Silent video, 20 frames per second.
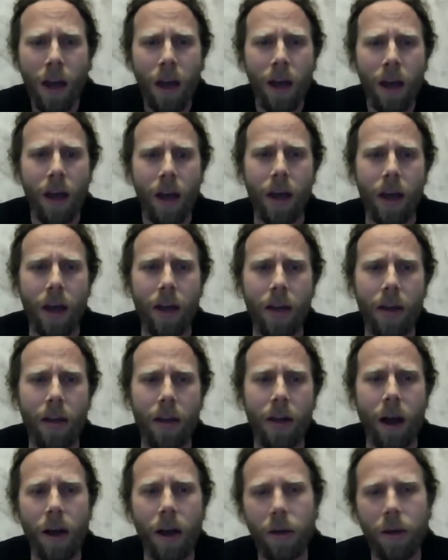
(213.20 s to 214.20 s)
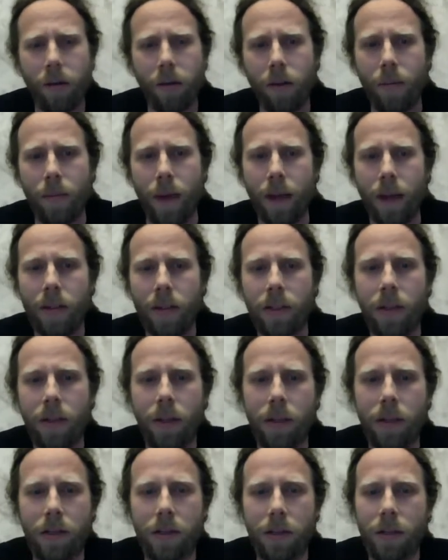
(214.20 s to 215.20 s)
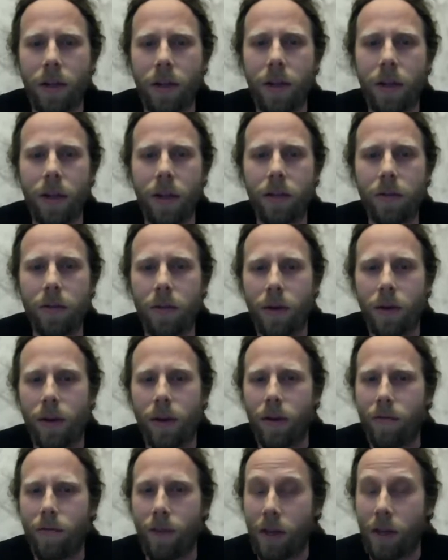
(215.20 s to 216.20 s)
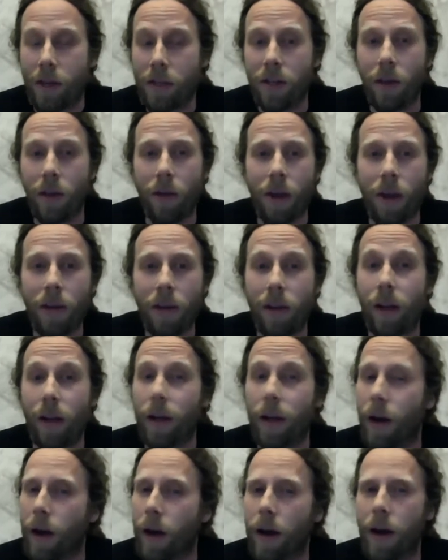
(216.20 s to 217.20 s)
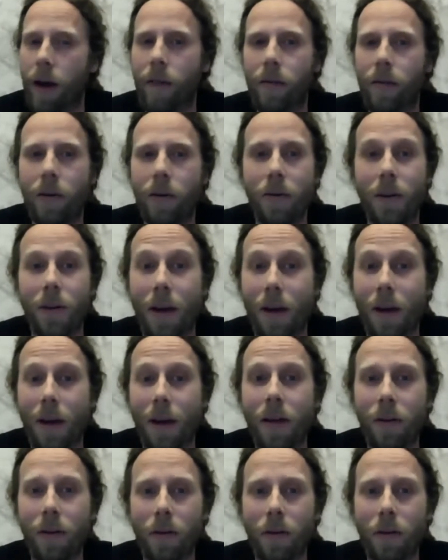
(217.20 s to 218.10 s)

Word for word: and I call a magazine and say to the fashion director, like, I have a good idea.